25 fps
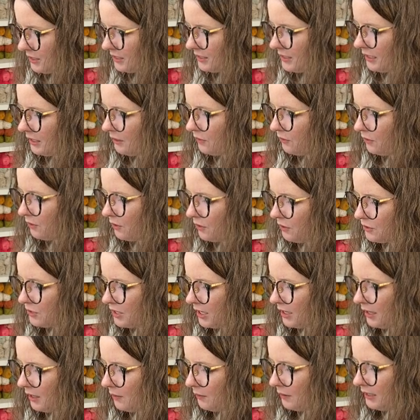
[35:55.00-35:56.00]
single
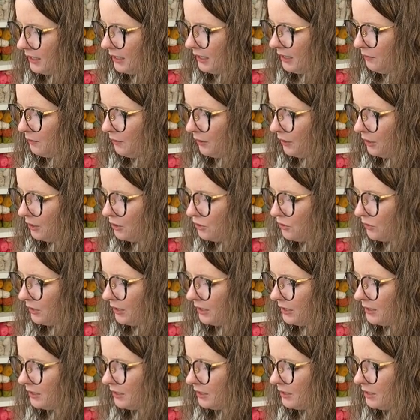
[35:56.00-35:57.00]
crochet that we did. We're going to join
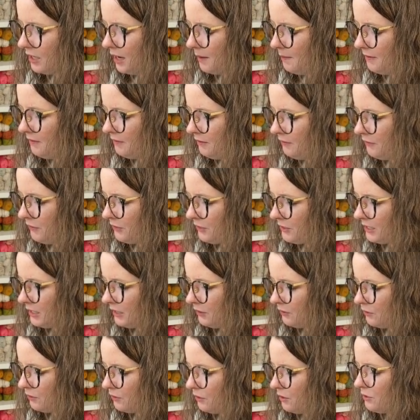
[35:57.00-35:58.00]
into the top of the first
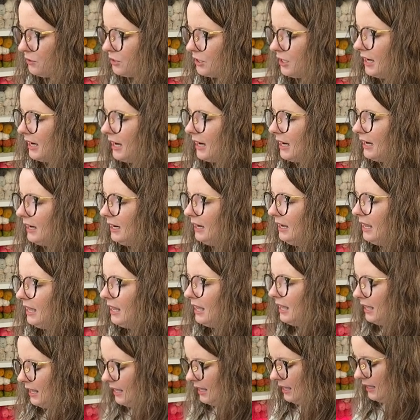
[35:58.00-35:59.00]
single crochet,
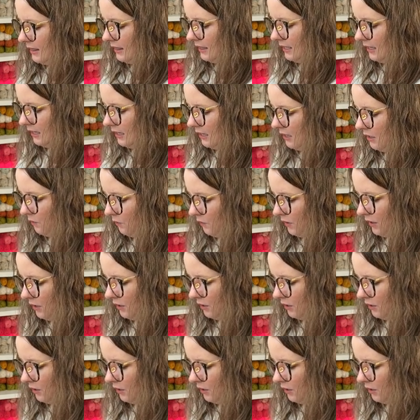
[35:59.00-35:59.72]
and then we are